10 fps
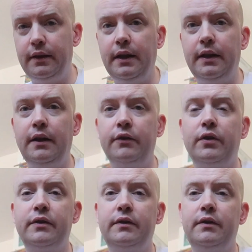then they
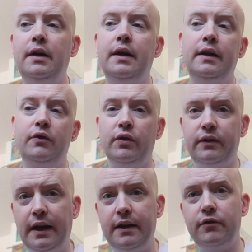throw a
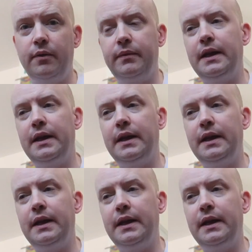tantrum.